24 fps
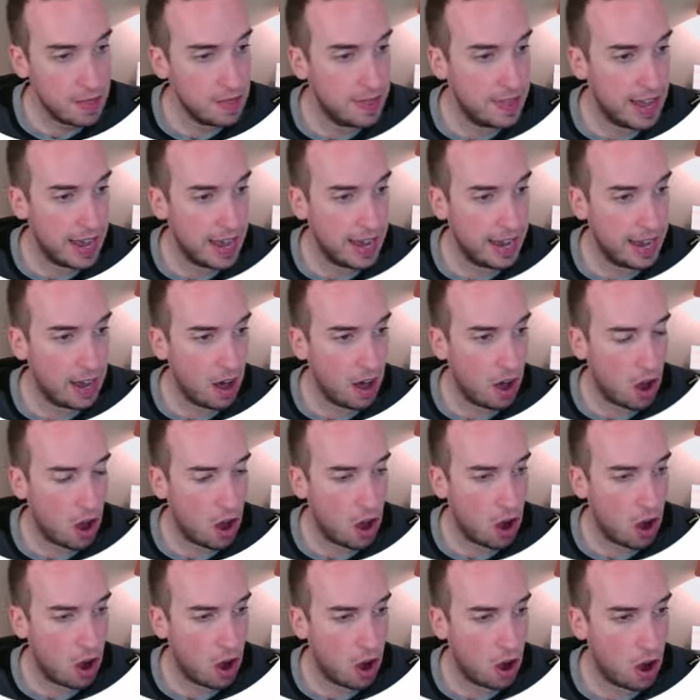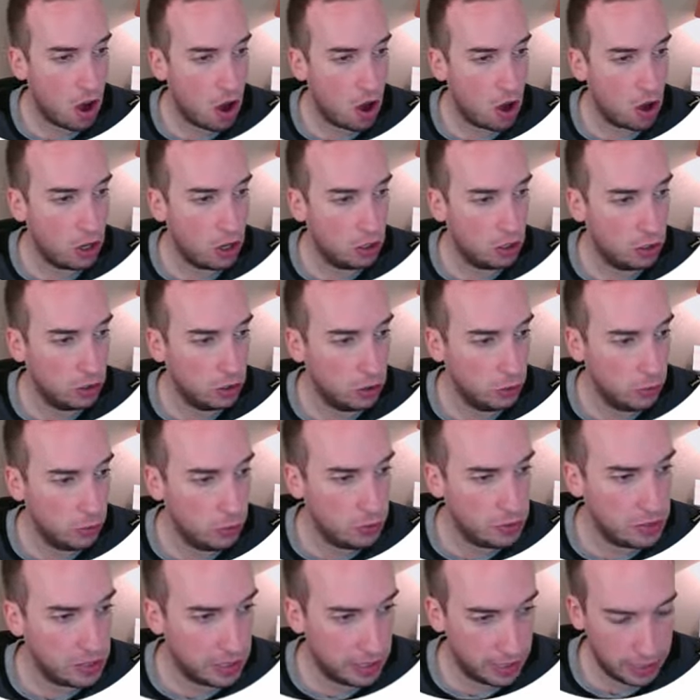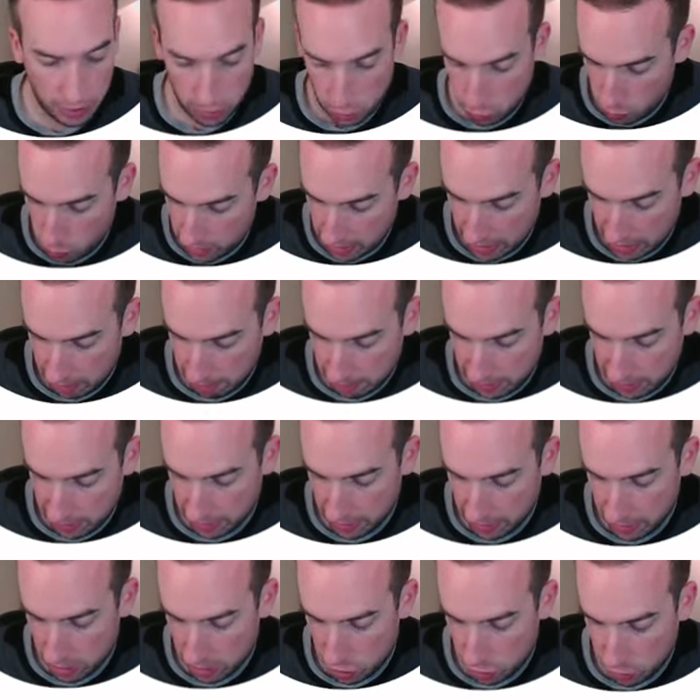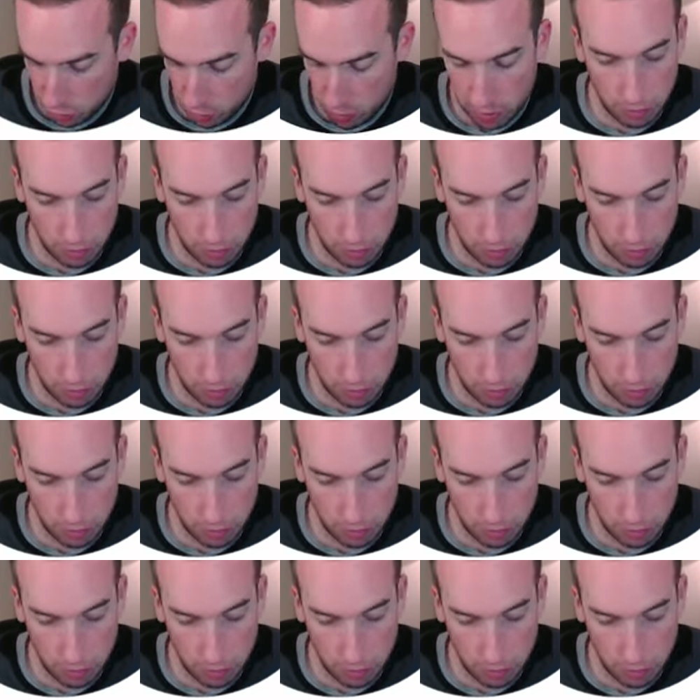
They are losing 28 million